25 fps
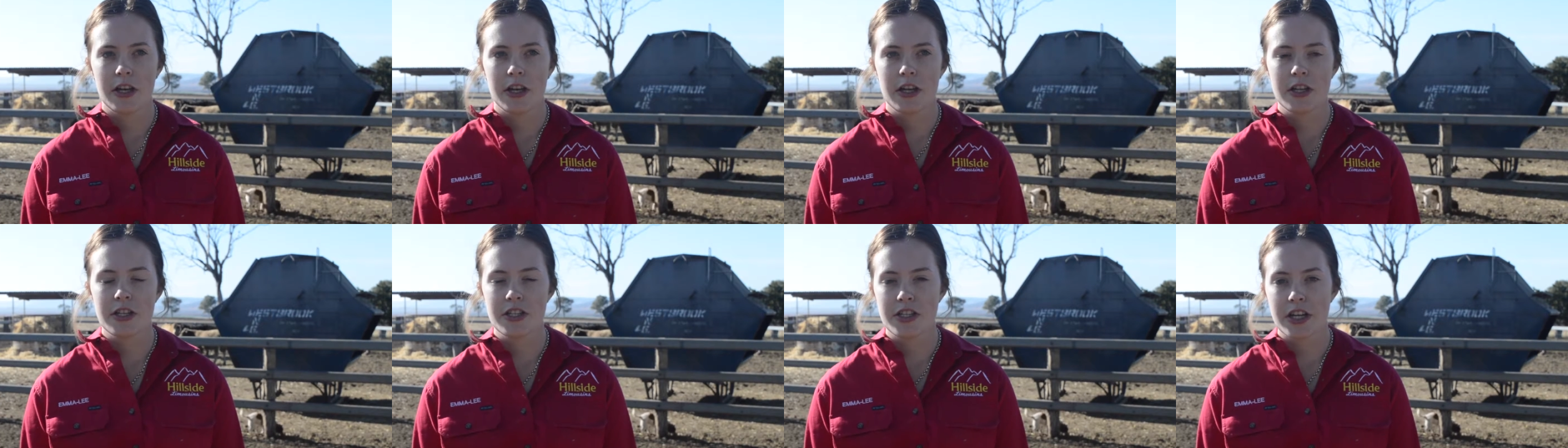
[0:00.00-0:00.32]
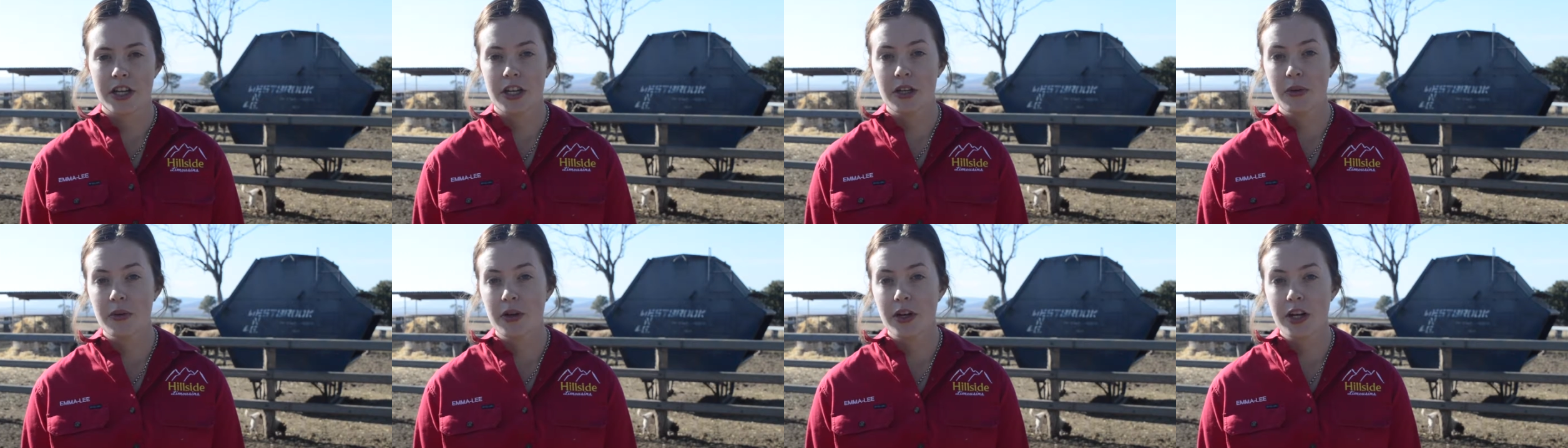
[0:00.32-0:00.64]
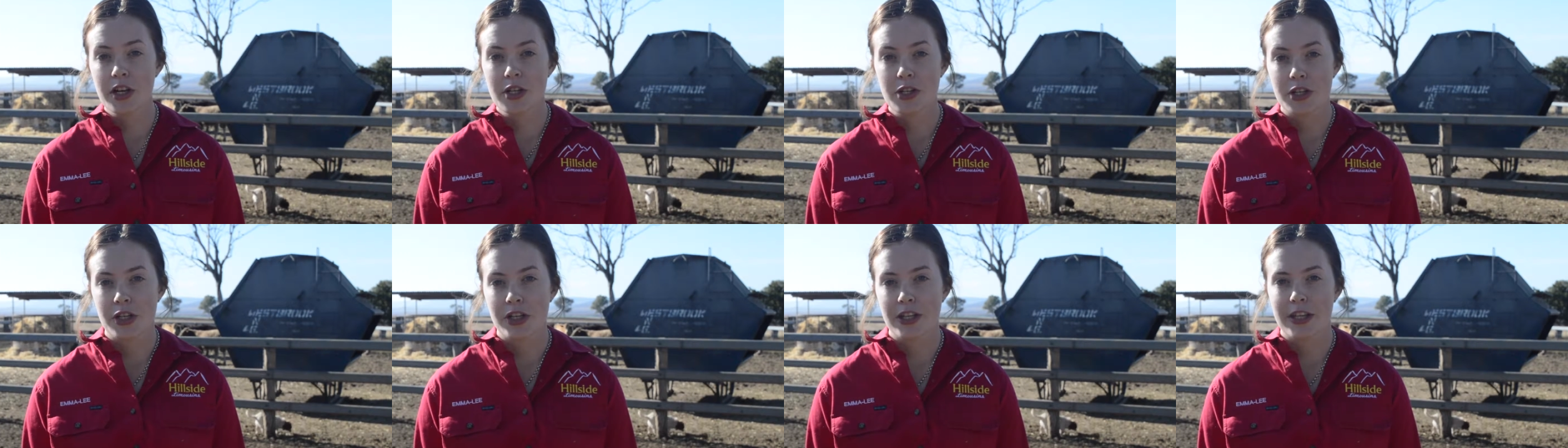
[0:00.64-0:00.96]
In
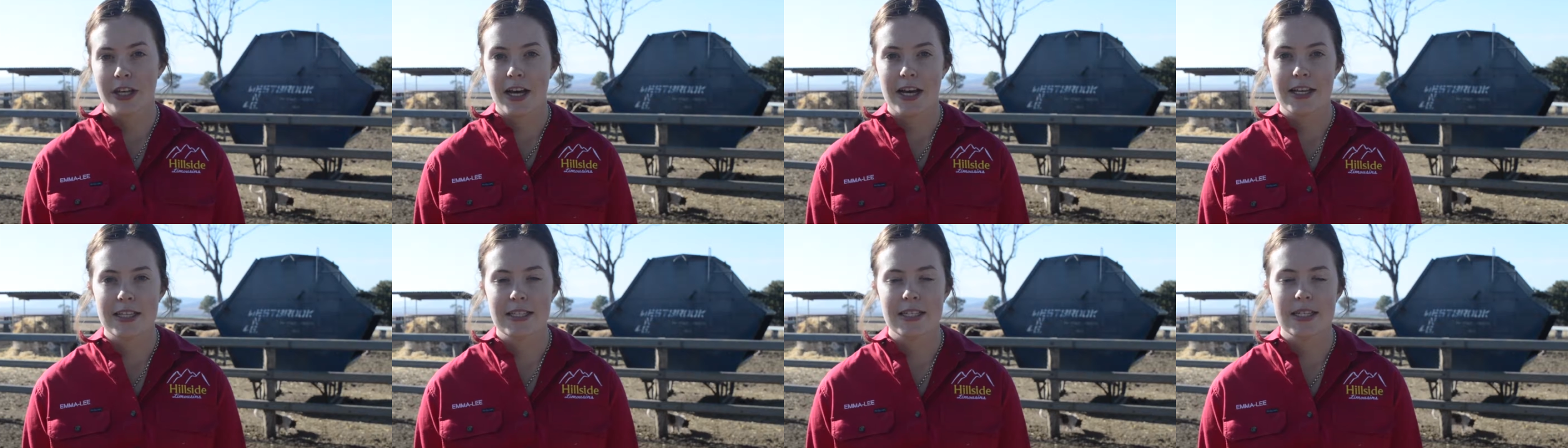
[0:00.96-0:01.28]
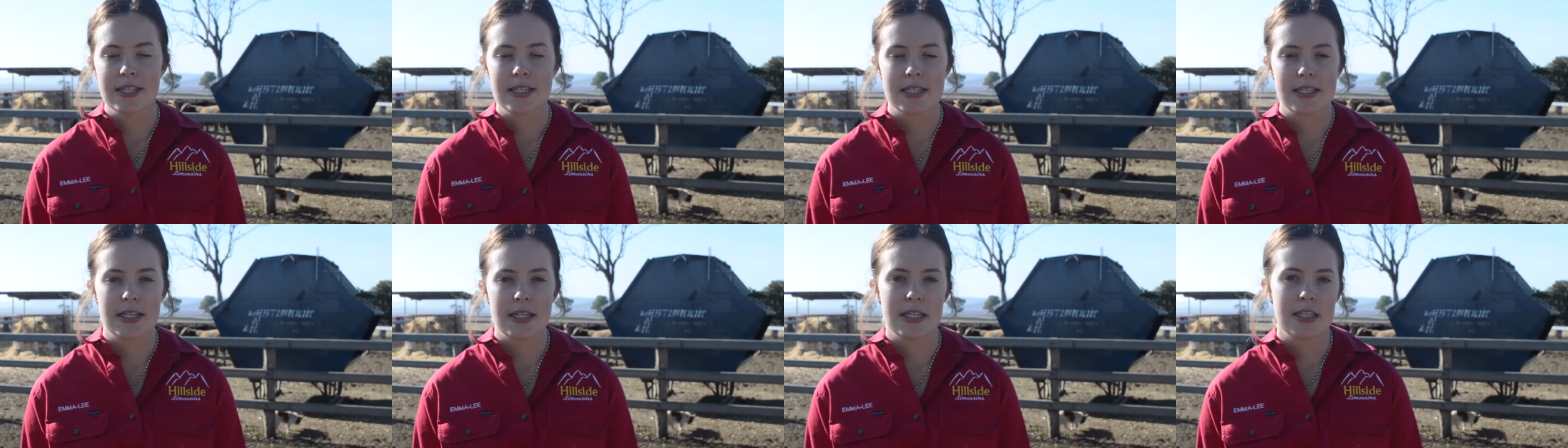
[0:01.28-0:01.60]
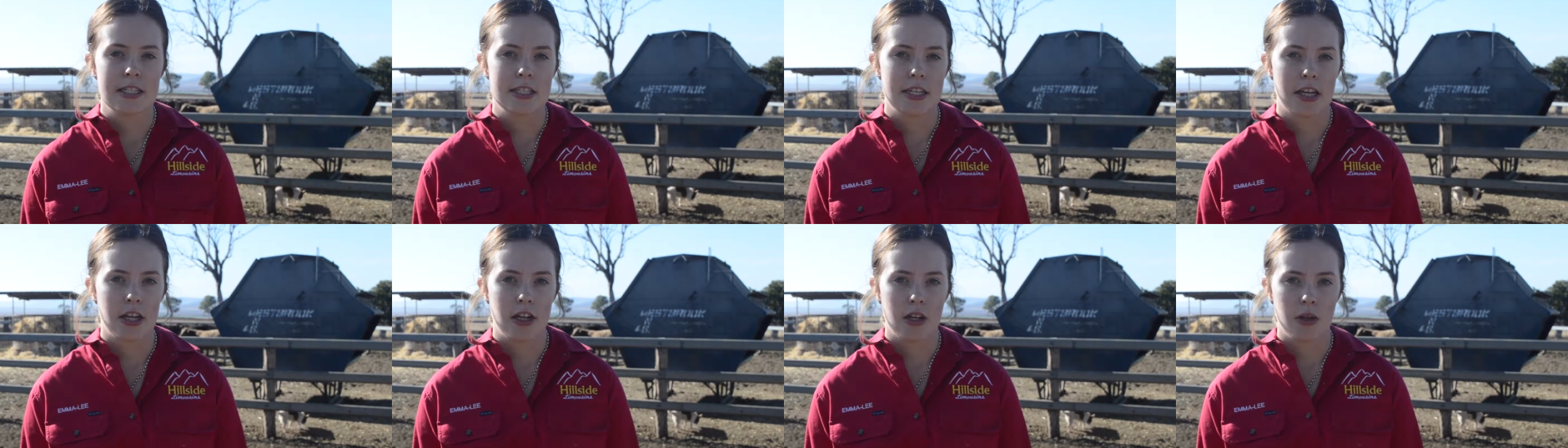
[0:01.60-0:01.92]
January
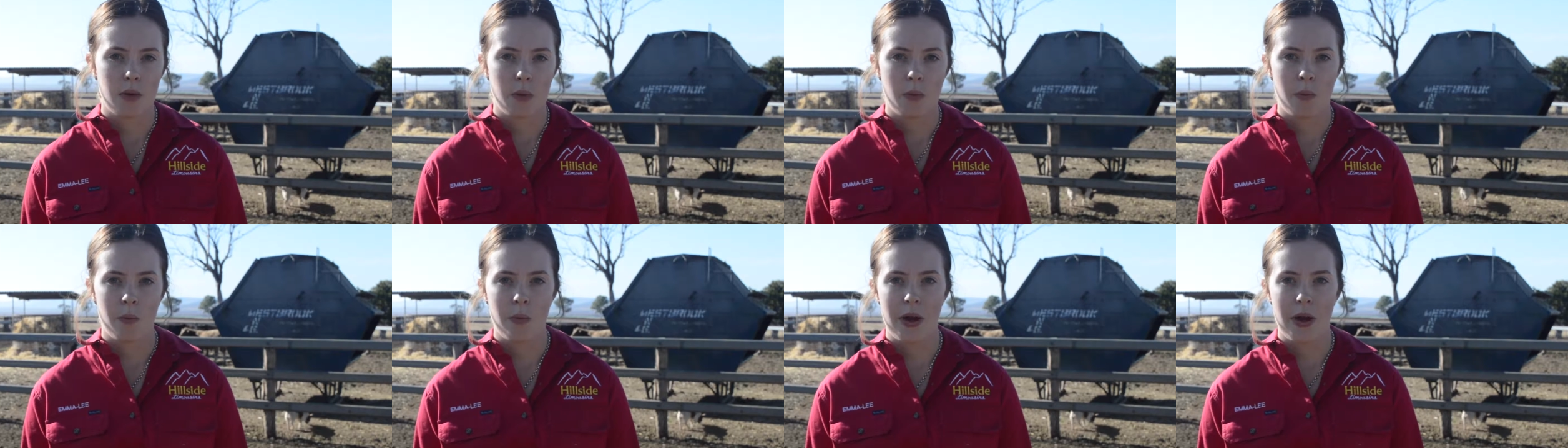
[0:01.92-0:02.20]
2016,